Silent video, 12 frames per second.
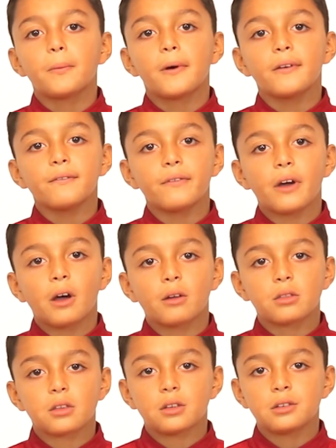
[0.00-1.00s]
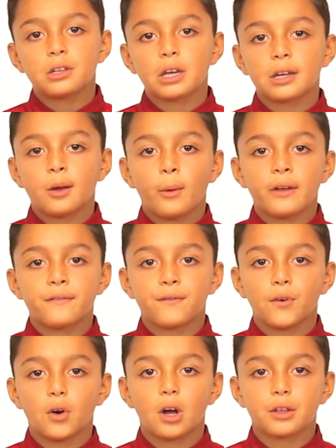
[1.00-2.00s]
1000 take away
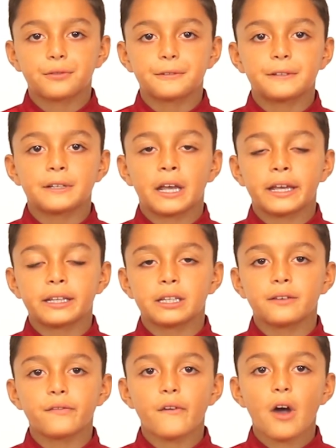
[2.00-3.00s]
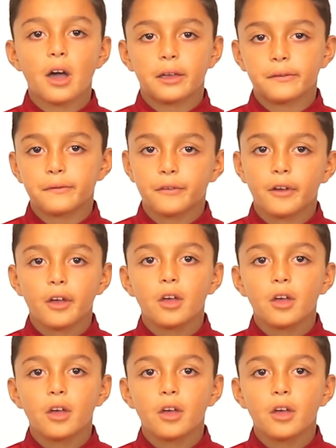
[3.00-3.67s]
485.